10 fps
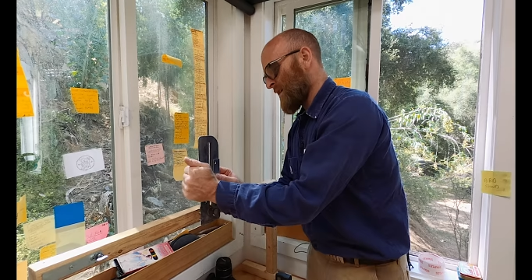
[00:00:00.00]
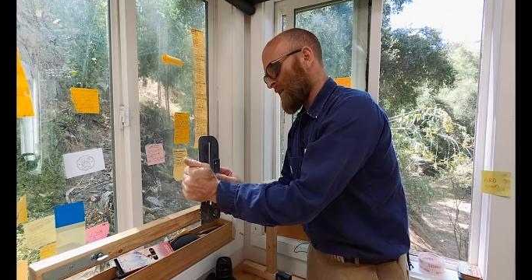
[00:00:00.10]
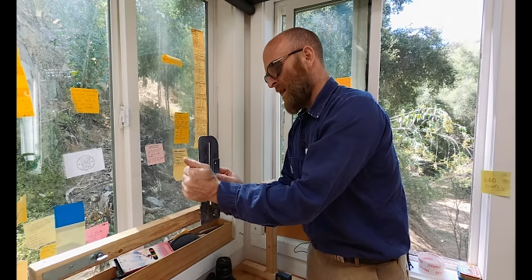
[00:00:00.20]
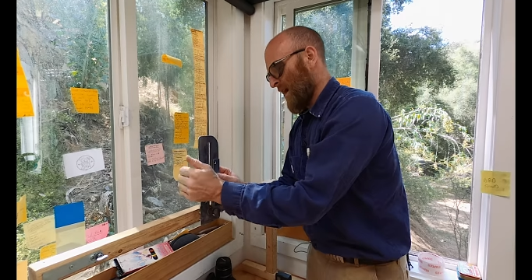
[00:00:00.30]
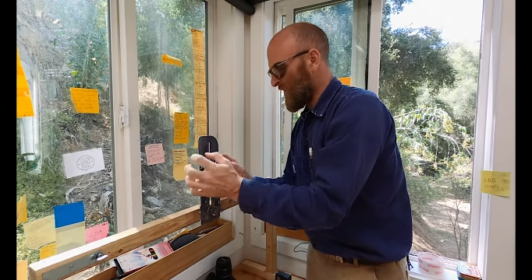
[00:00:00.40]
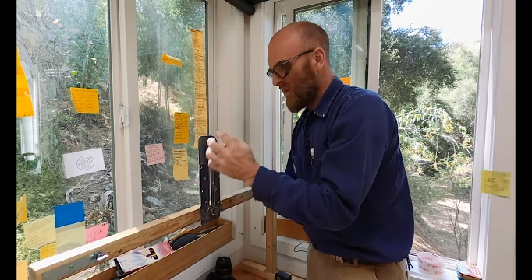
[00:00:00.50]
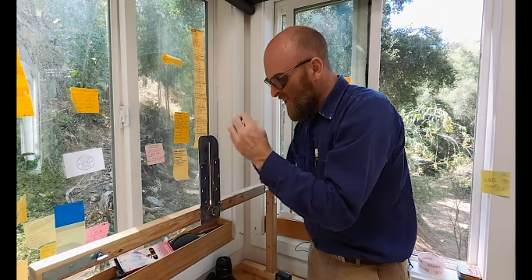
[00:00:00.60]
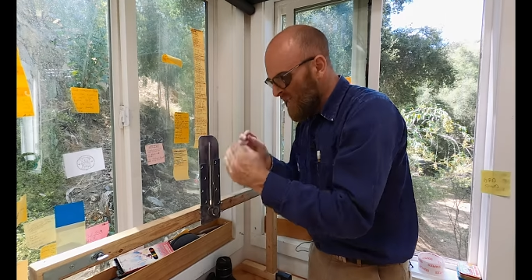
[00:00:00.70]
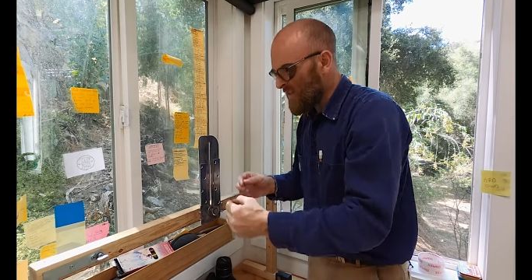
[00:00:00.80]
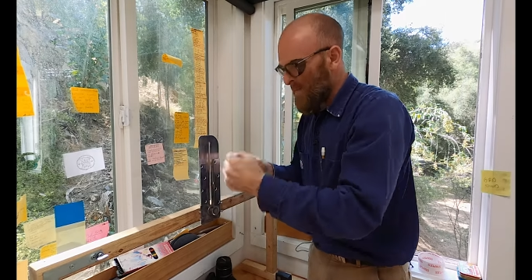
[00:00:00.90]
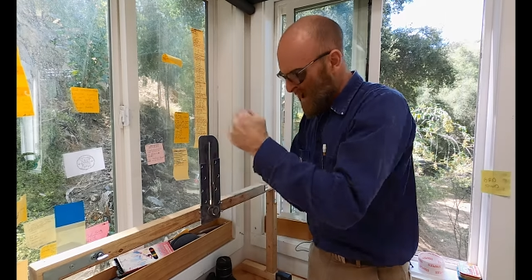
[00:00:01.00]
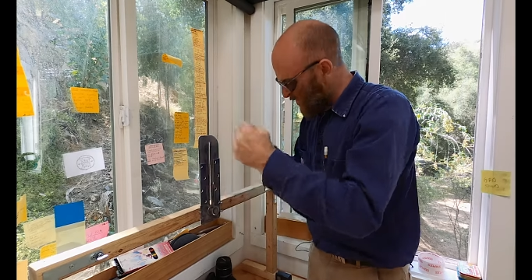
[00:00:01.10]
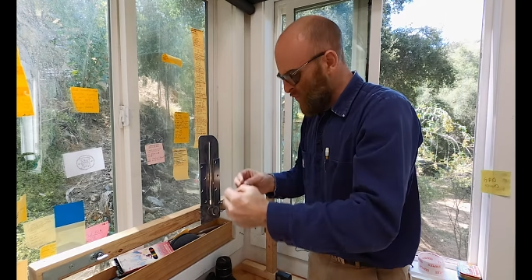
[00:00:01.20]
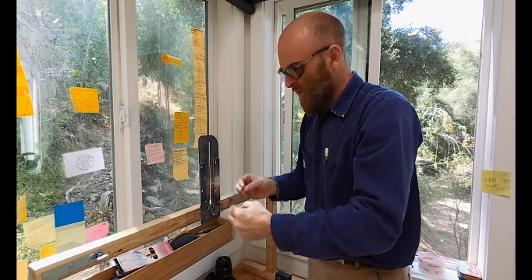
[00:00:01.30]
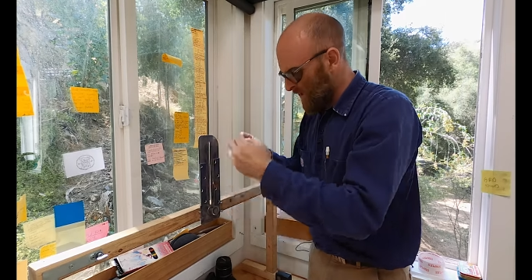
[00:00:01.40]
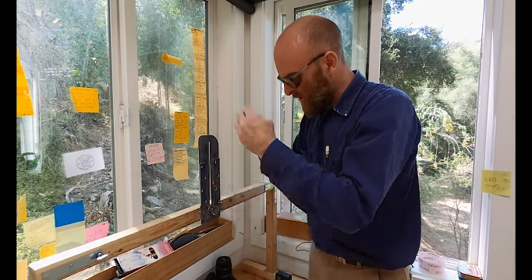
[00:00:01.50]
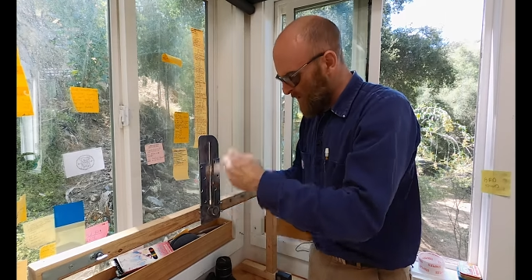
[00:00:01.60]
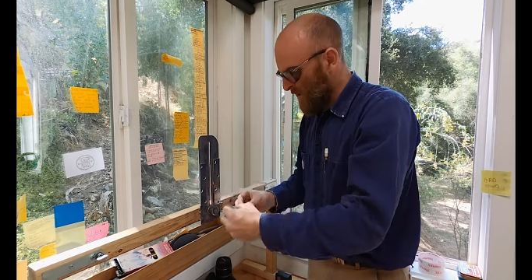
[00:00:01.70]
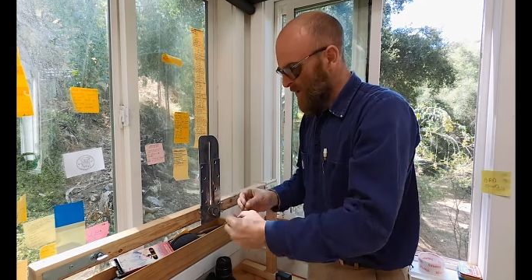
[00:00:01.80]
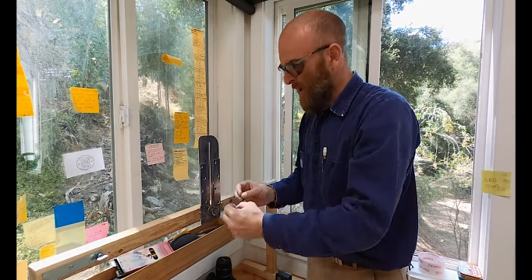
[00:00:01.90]
I cleaned the metal really,
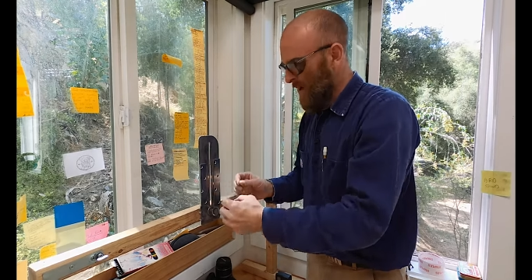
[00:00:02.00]
really well